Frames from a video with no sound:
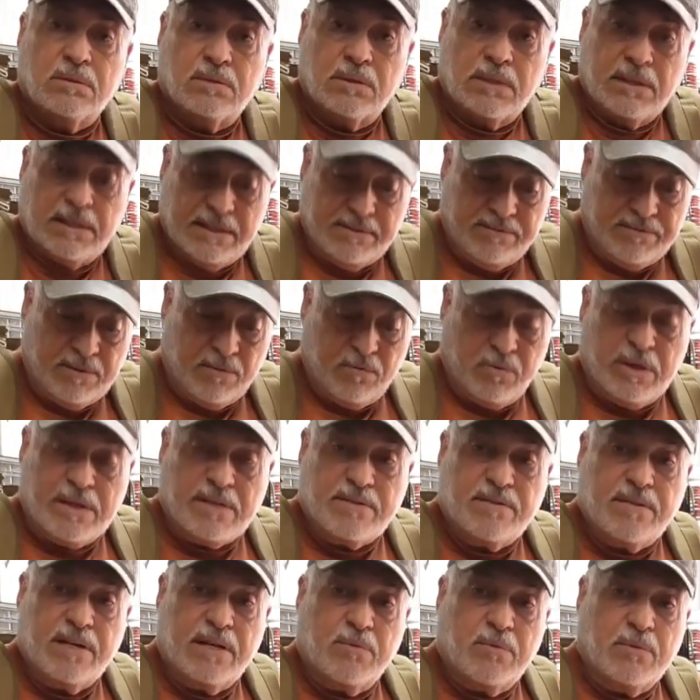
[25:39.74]
leave the
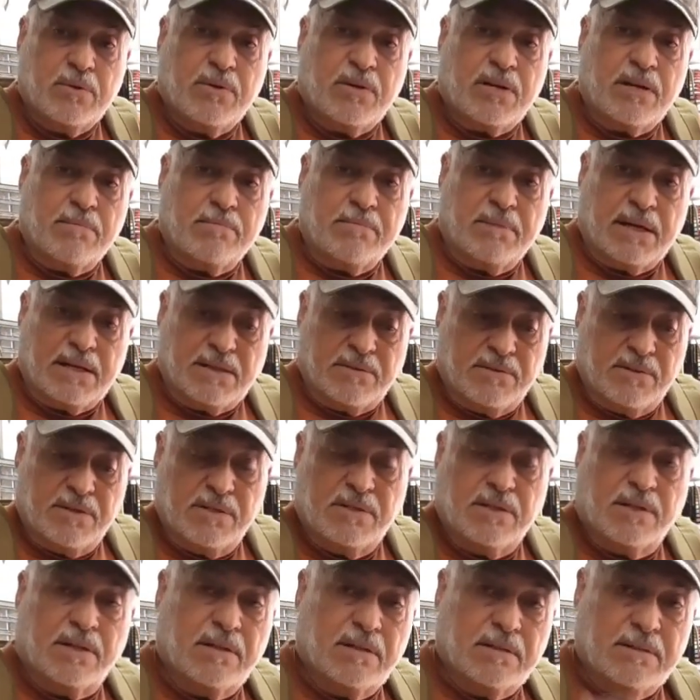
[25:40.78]
rest there. When you come back,
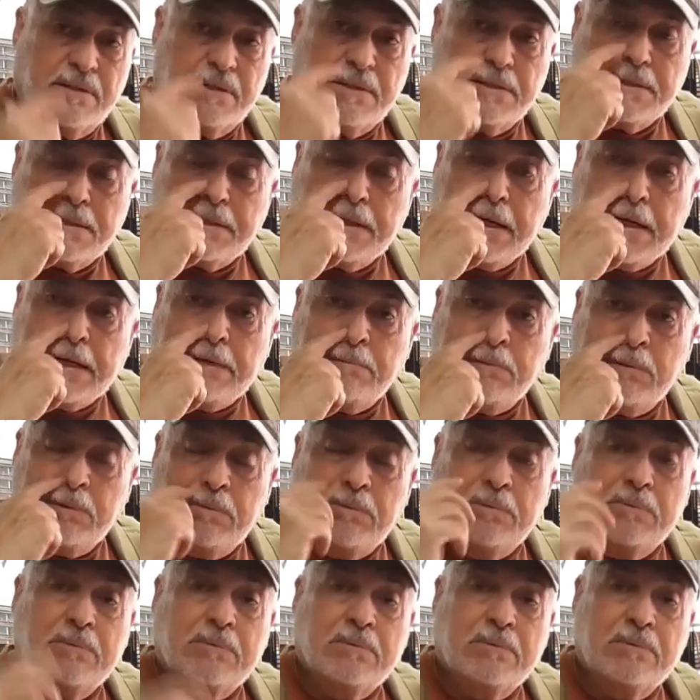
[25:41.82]
there's an animal,
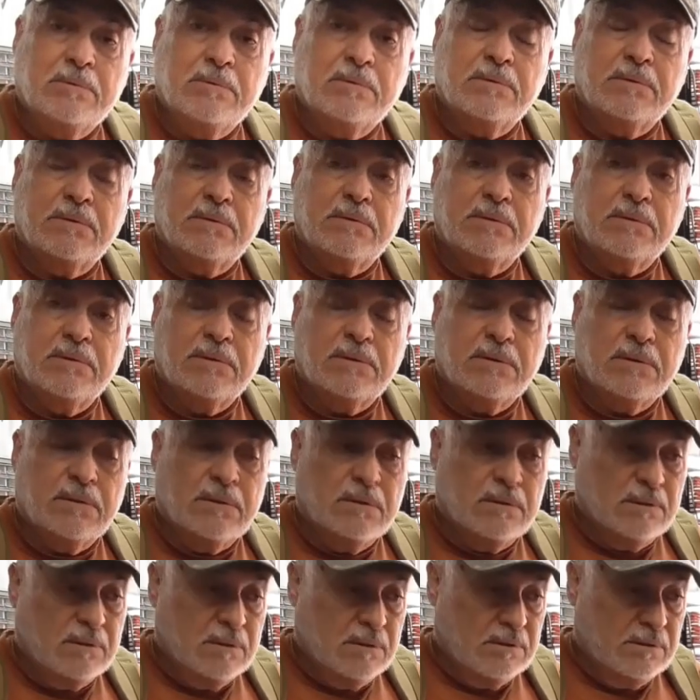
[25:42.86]

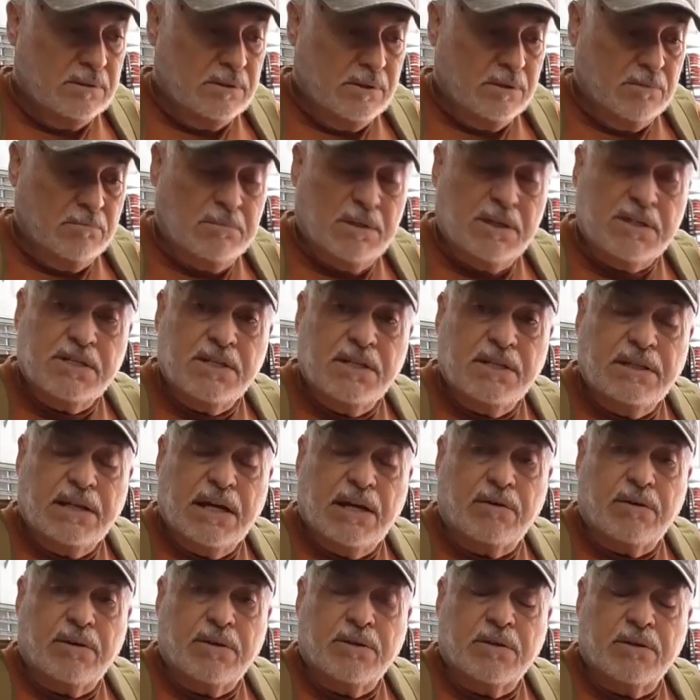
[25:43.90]
you know, munching
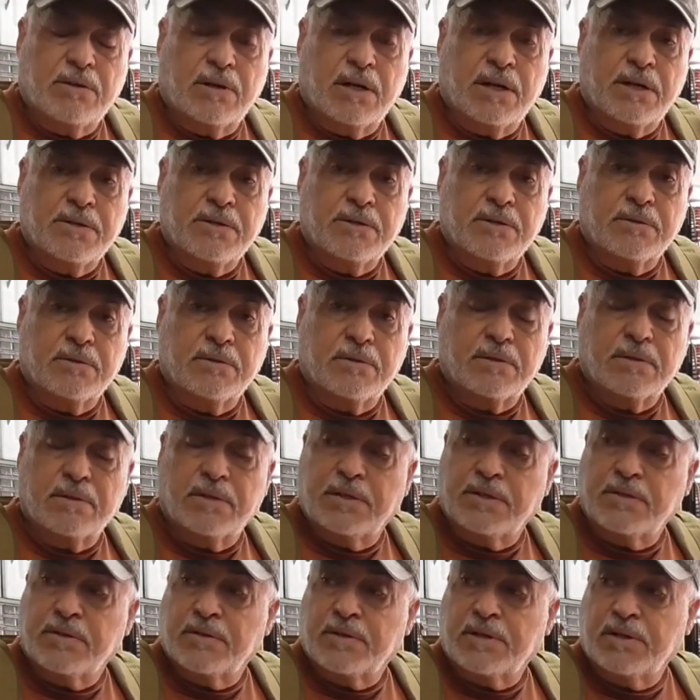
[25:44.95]
down on
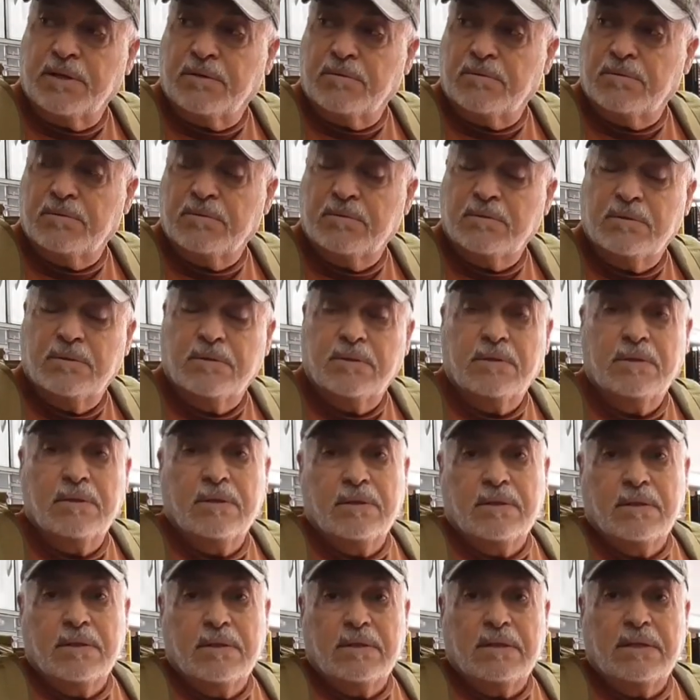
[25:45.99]
your kill.
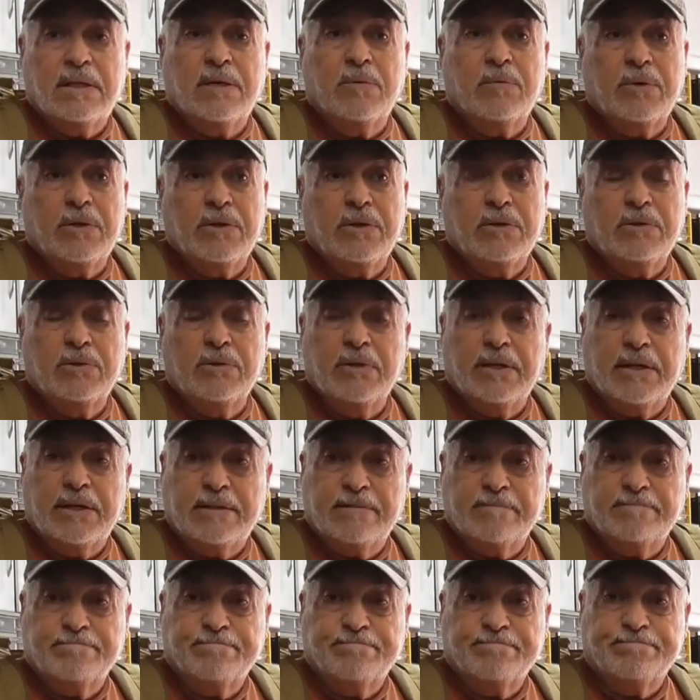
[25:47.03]
And what do you do then?
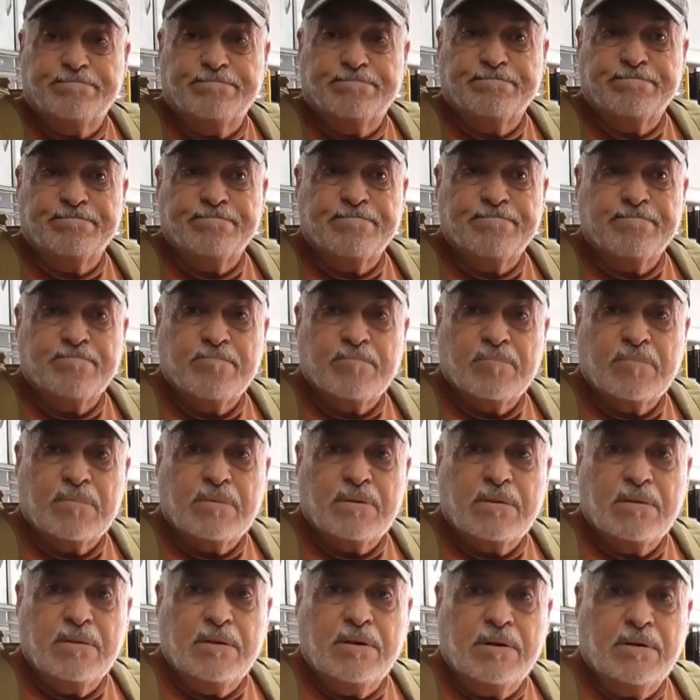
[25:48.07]

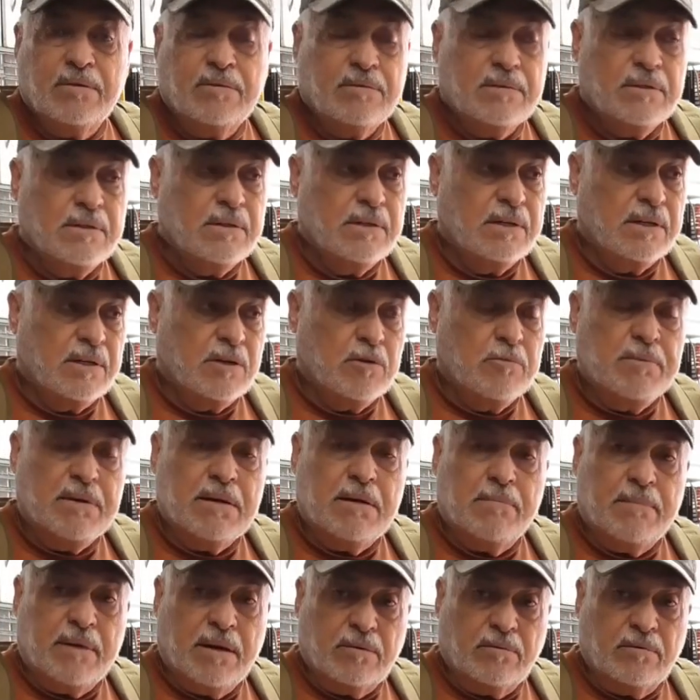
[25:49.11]
You know, could be
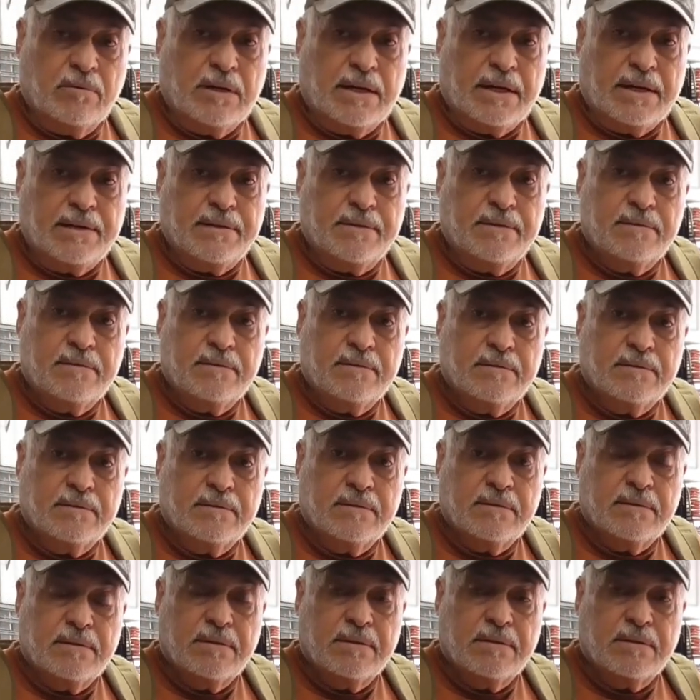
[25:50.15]
a mountain lion,
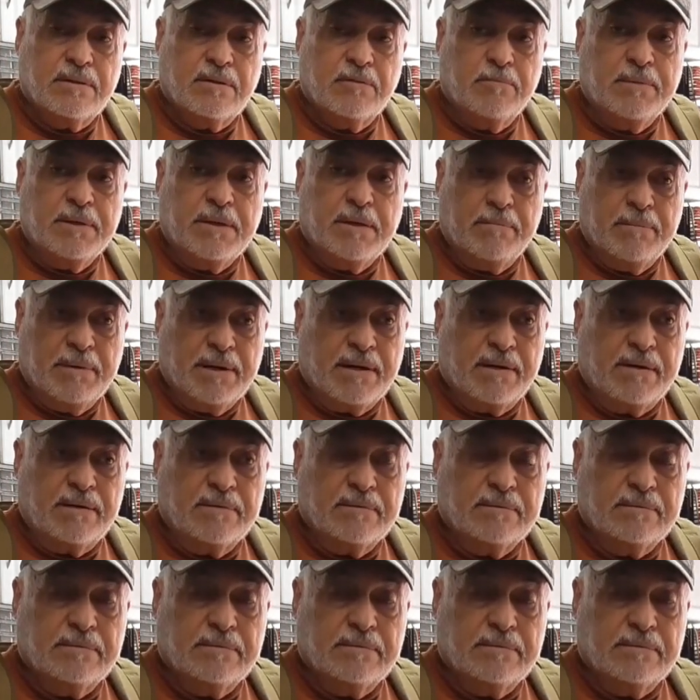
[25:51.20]
could be a bear,